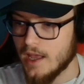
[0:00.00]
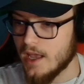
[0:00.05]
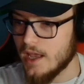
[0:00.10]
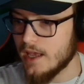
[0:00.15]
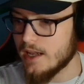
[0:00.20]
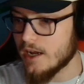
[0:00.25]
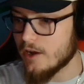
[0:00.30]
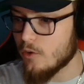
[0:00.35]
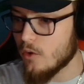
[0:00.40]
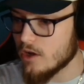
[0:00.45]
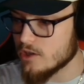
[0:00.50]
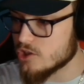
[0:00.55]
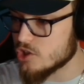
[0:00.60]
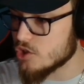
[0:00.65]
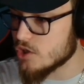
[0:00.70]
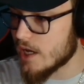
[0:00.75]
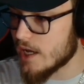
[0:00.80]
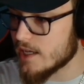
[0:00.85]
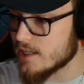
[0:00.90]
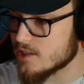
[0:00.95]
And I want
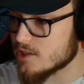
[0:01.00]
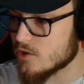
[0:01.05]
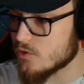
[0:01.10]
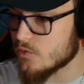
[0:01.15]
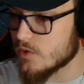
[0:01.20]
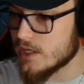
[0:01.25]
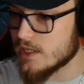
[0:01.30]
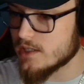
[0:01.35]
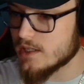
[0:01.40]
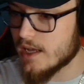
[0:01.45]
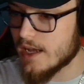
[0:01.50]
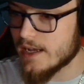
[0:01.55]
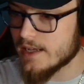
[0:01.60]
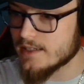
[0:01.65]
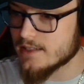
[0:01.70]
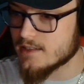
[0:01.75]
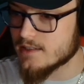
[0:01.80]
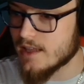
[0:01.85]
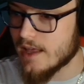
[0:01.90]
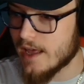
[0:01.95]
you guys to
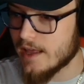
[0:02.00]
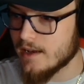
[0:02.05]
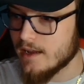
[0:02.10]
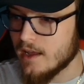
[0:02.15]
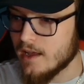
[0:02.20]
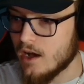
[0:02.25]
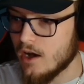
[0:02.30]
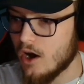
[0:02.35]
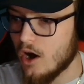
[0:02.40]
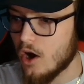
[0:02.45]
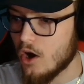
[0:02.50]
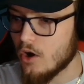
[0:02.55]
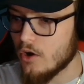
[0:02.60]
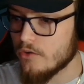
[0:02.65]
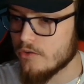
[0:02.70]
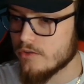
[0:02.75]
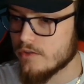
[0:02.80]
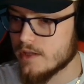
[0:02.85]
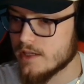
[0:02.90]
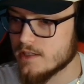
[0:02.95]
realize that
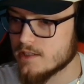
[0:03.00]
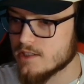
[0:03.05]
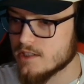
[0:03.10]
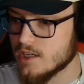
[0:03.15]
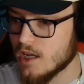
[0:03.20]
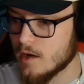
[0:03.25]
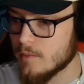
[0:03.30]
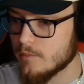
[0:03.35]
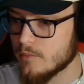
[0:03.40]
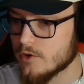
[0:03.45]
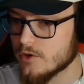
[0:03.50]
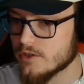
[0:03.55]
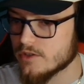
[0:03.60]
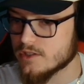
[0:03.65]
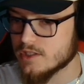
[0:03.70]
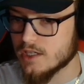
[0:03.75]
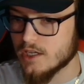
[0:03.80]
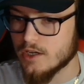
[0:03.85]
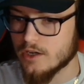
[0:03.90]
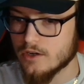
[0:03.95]
all these
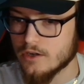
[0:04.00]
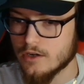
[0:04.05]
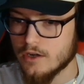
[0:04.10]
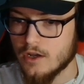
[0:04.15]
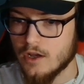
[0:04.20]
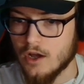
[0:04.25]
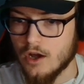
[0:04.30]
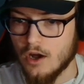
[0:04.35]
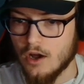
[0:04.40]
numbers here,